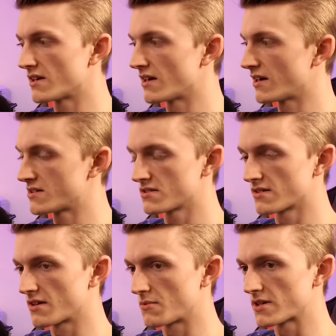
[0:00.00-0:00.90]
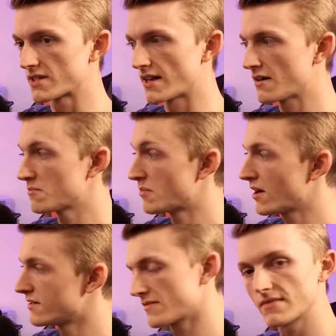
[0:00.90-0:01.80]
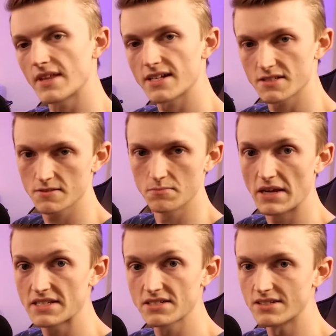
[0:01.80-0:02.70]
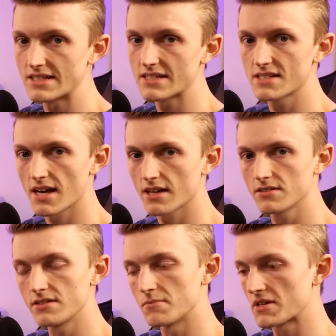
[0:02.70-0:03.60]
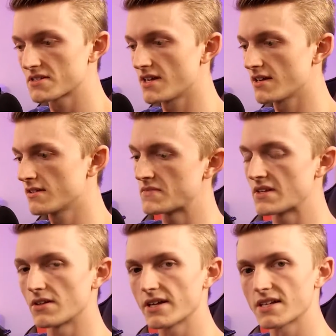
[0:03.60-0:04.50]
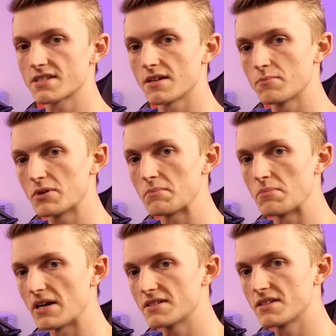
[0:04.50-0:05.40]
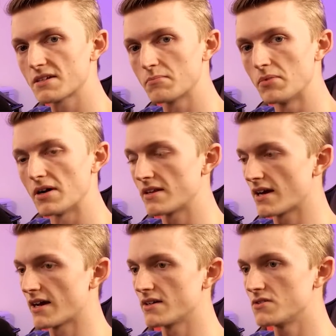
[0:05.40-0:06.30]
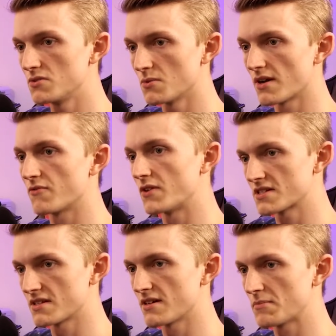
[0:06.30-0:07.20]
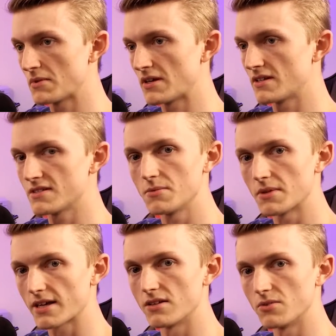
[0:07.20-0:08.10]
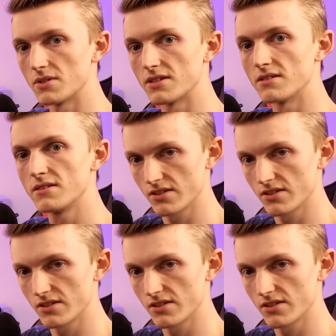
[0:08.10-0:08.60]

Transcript: I still got to work that out, but that's basically exactly the Mustang. Like I said, pretty basic, but I do want to fix it up and see what I can do with it.